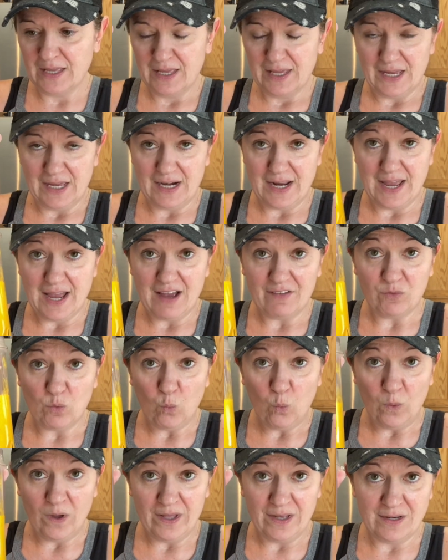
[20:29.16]
and I have
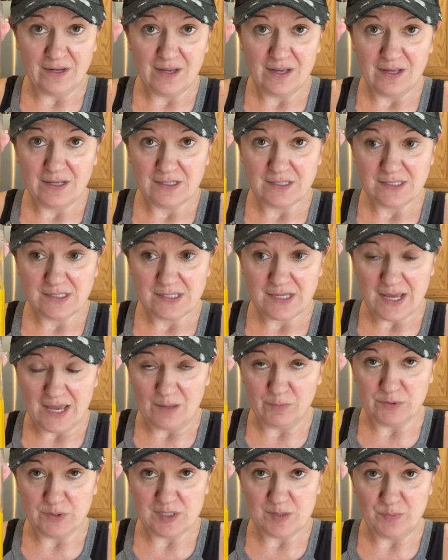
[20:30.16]
1
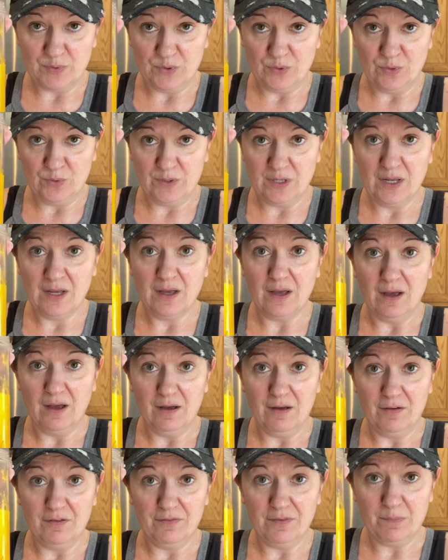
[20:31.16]
tablespoon
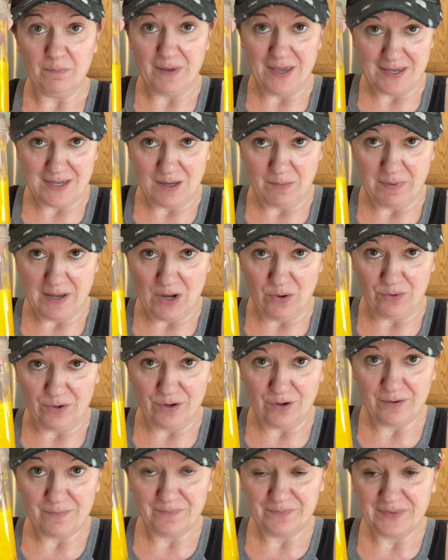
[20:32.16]
of baking
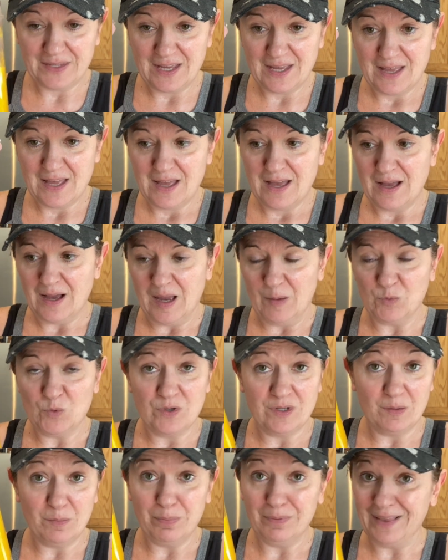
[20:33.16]
powder. I'm
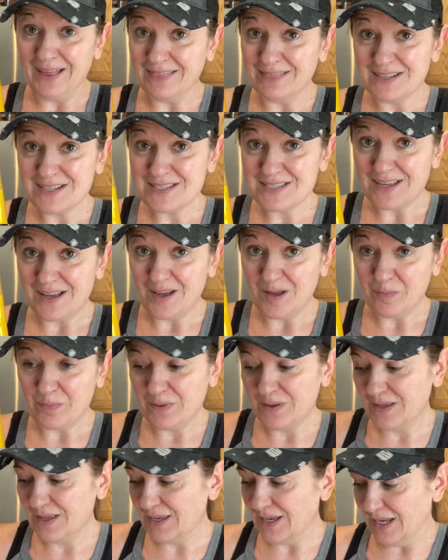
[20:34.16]
going to blend this up
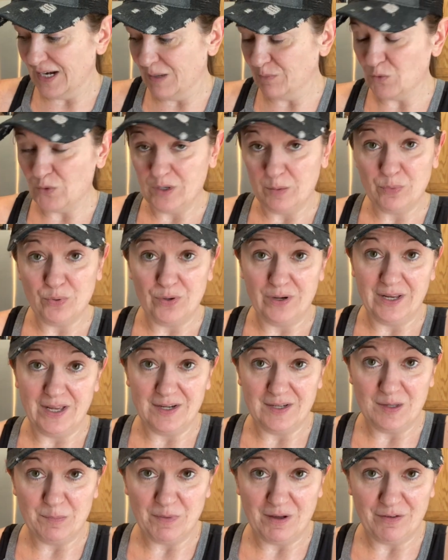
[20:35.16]
and I'm going to put it into